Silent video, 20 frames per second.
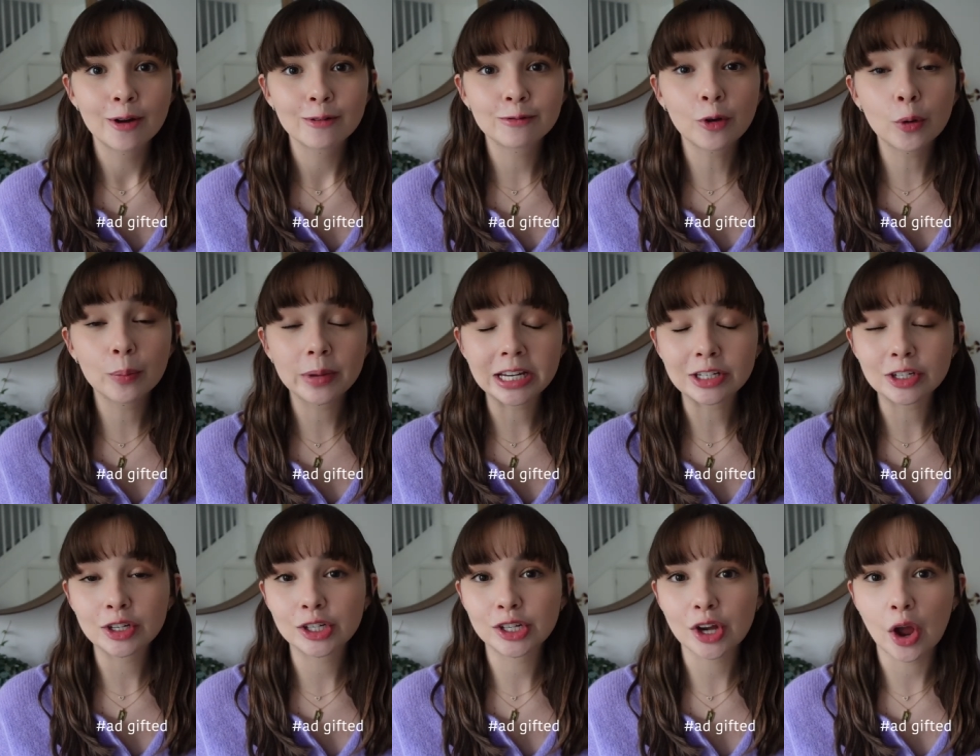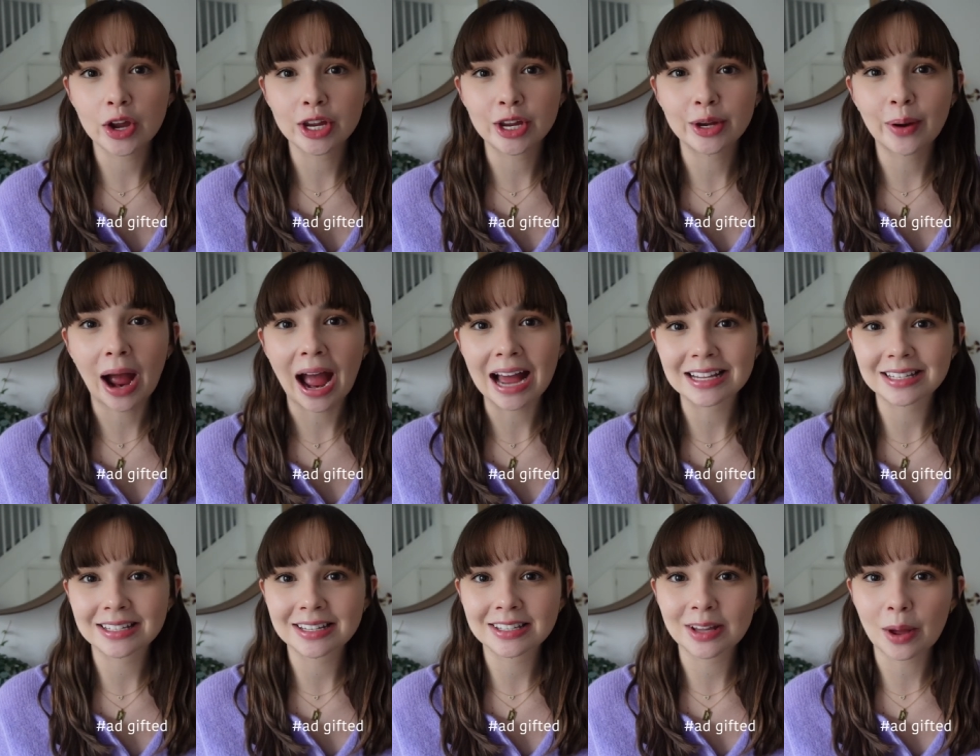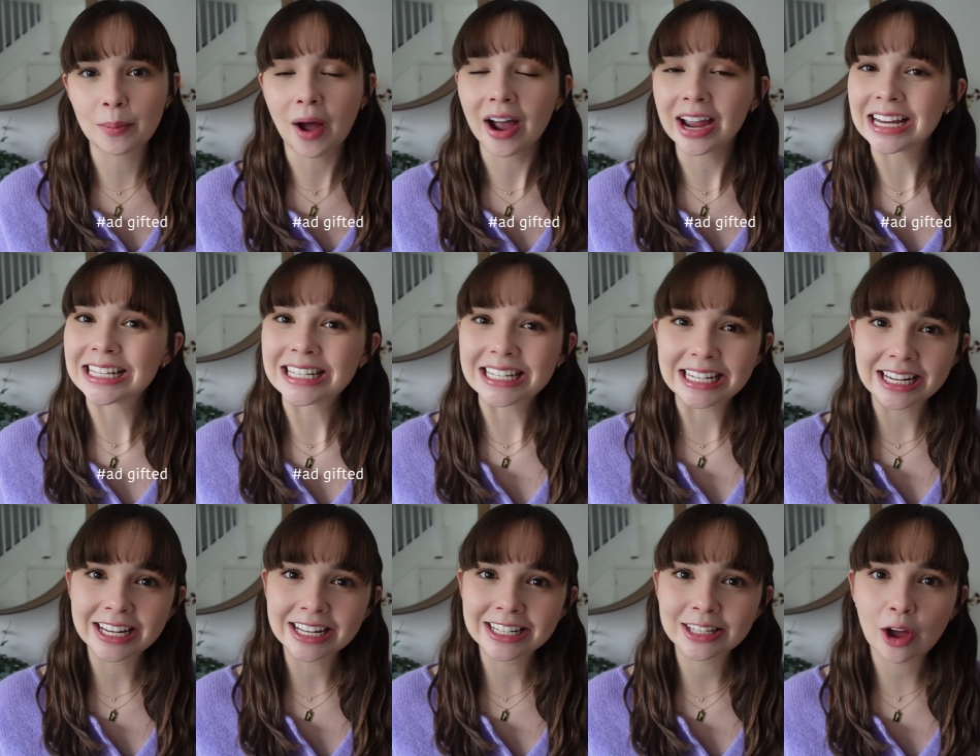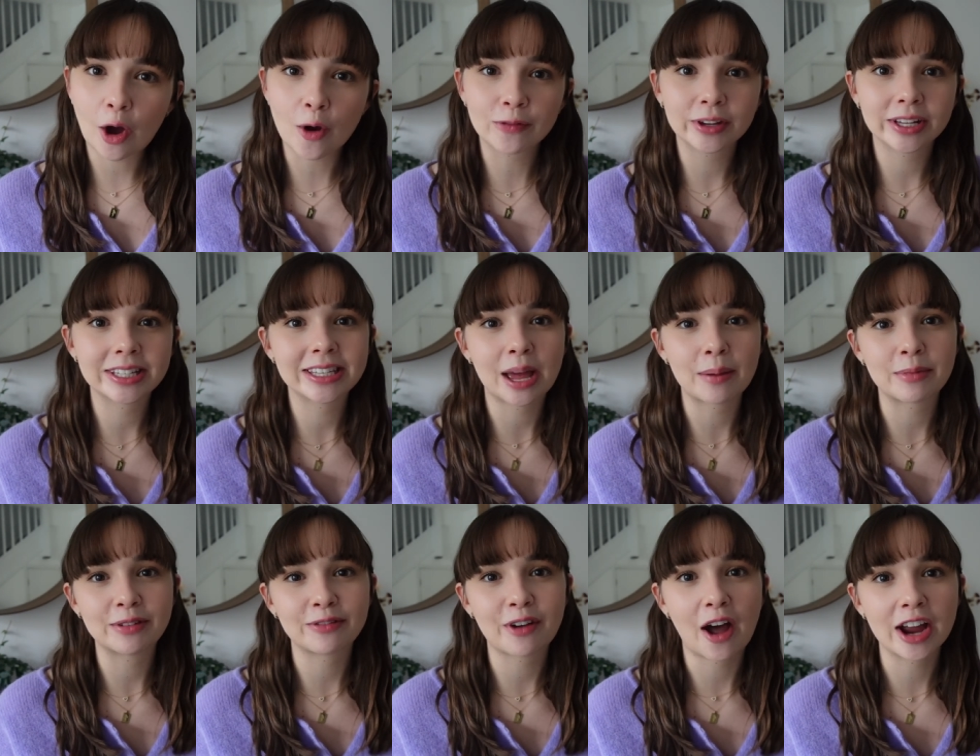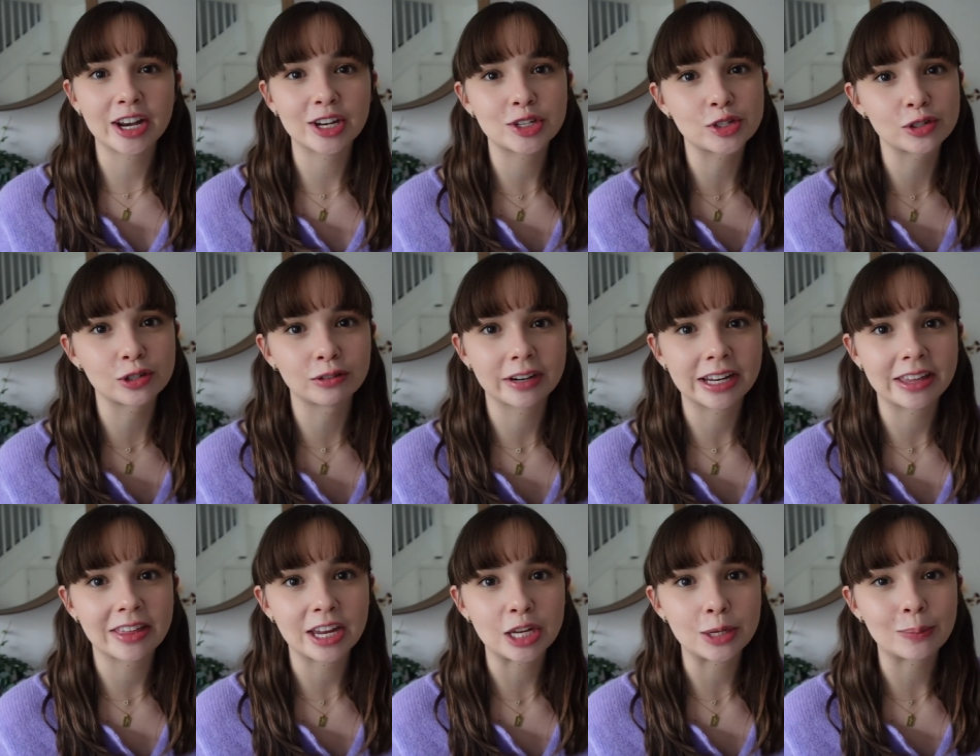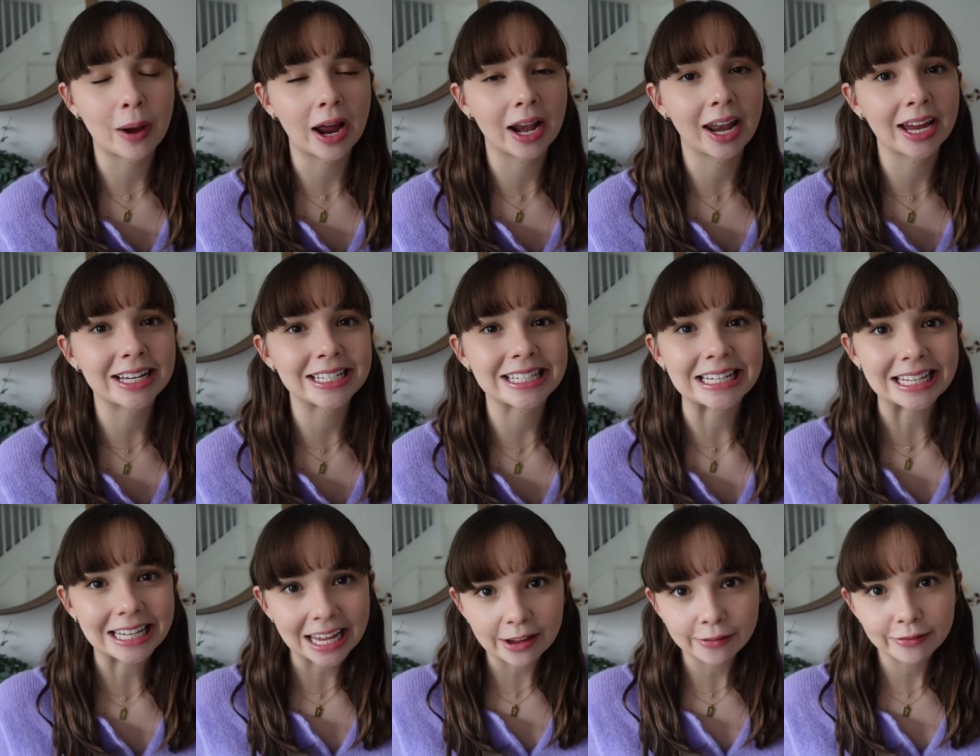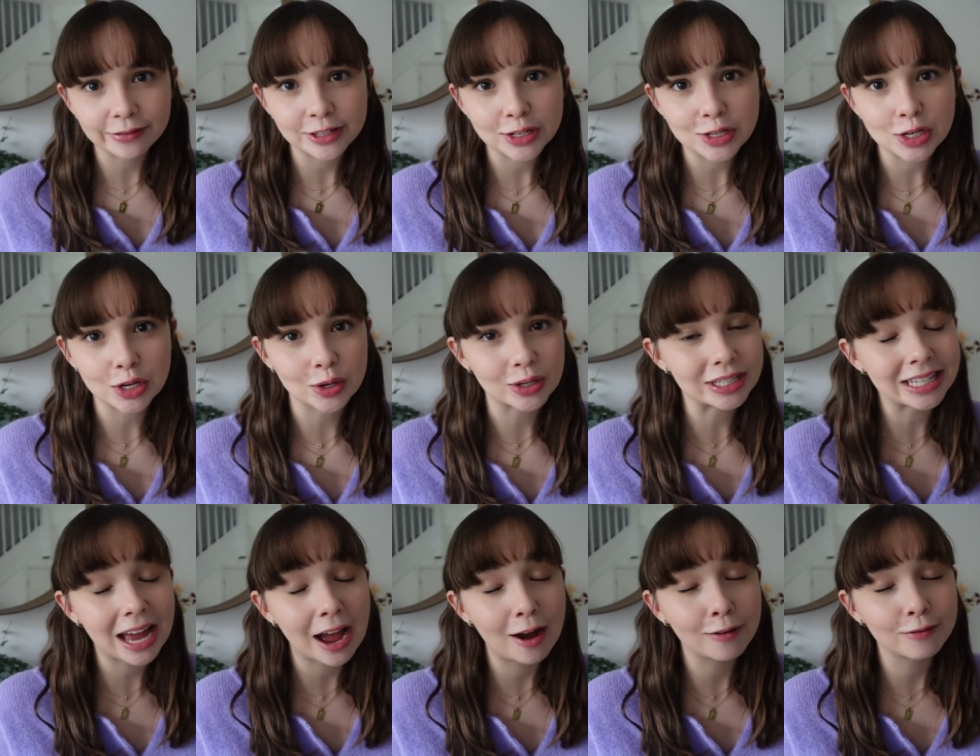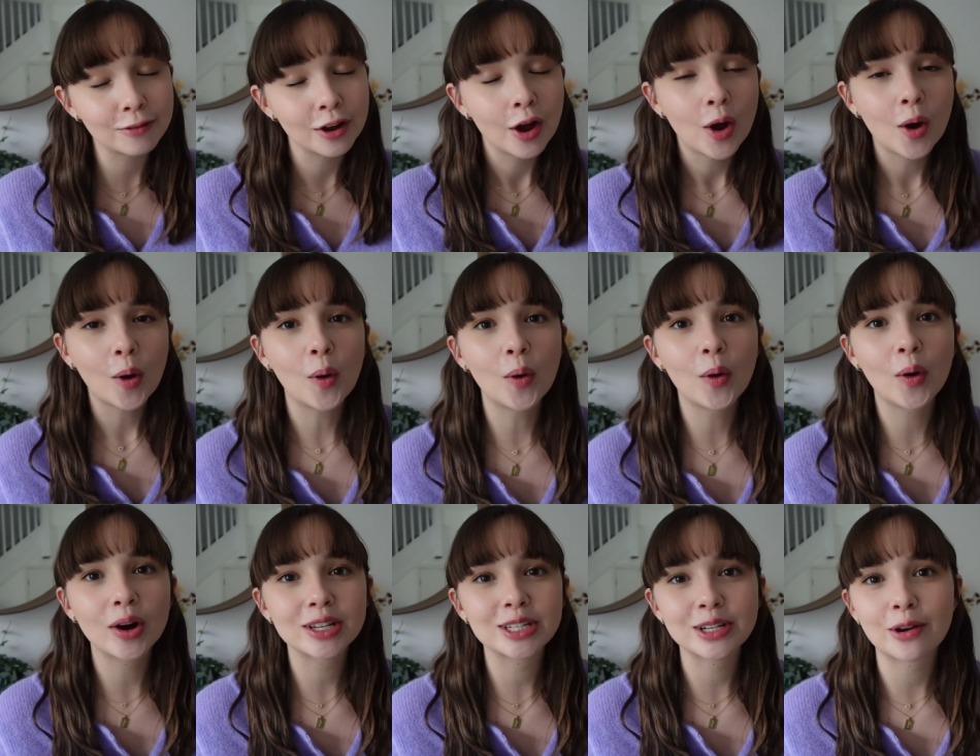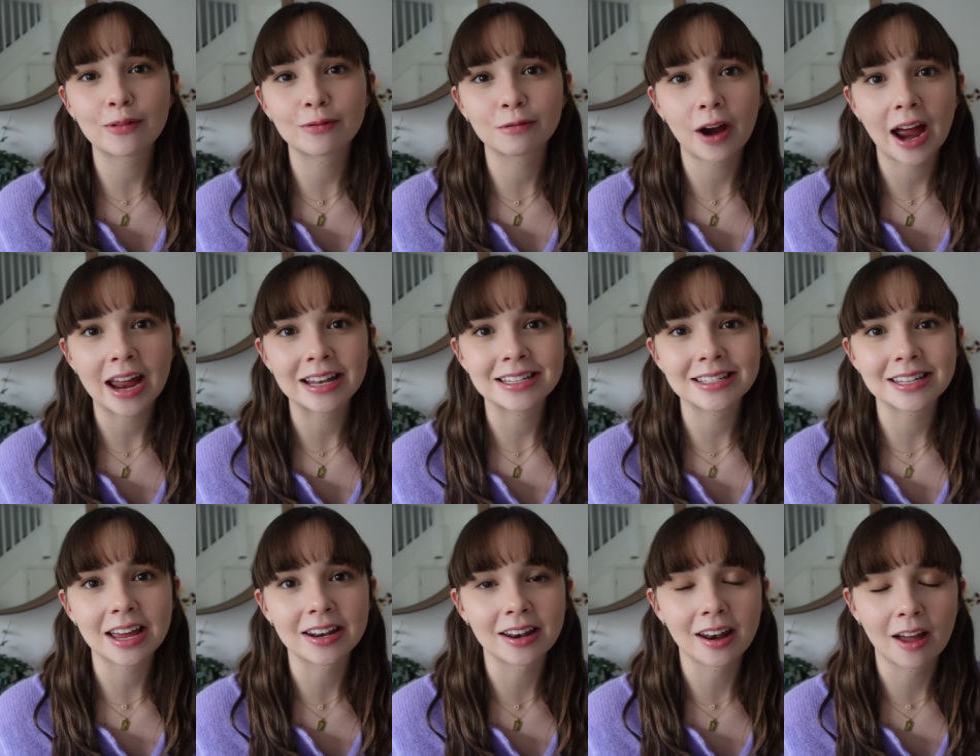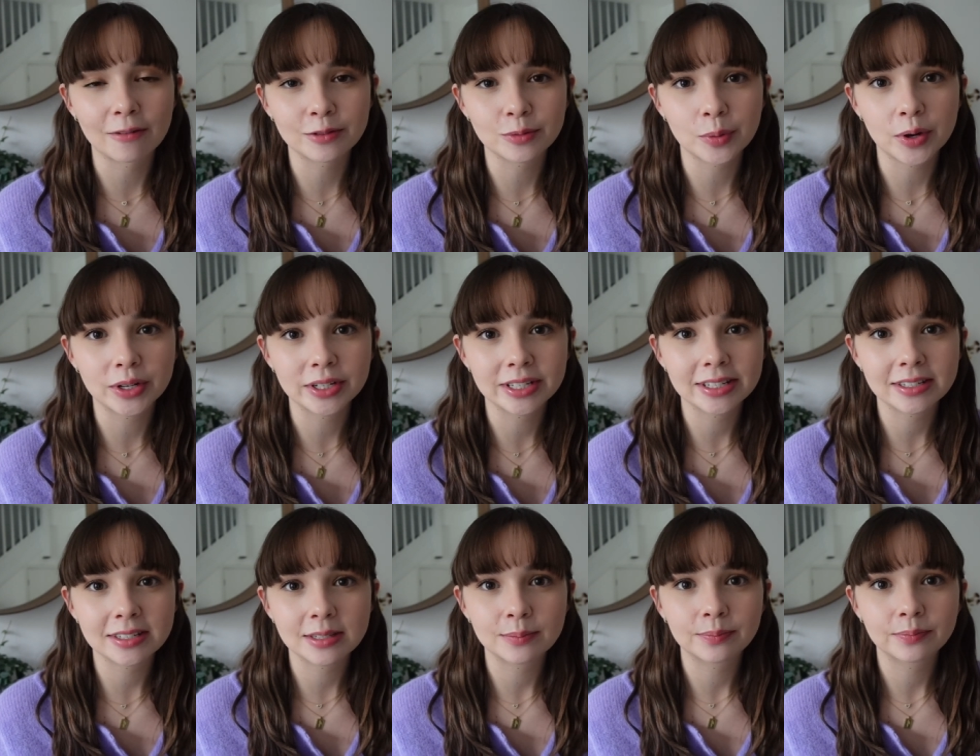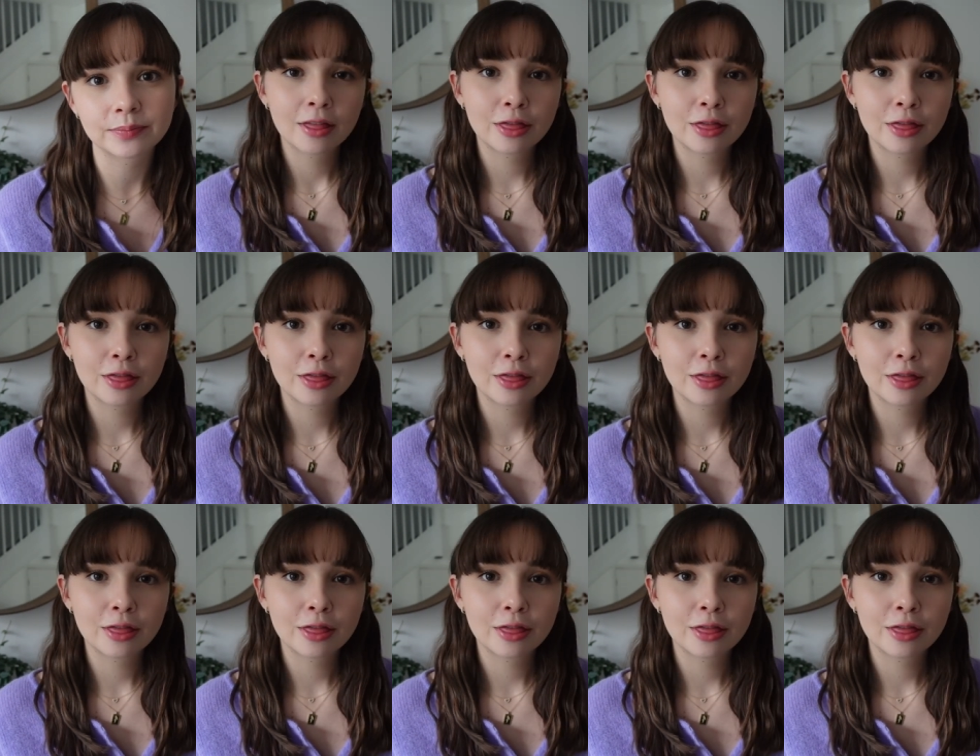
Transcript: for me to show you as some ideas of semi-fine jewellery that you might like to gift to yourself or to your friends and loved ones.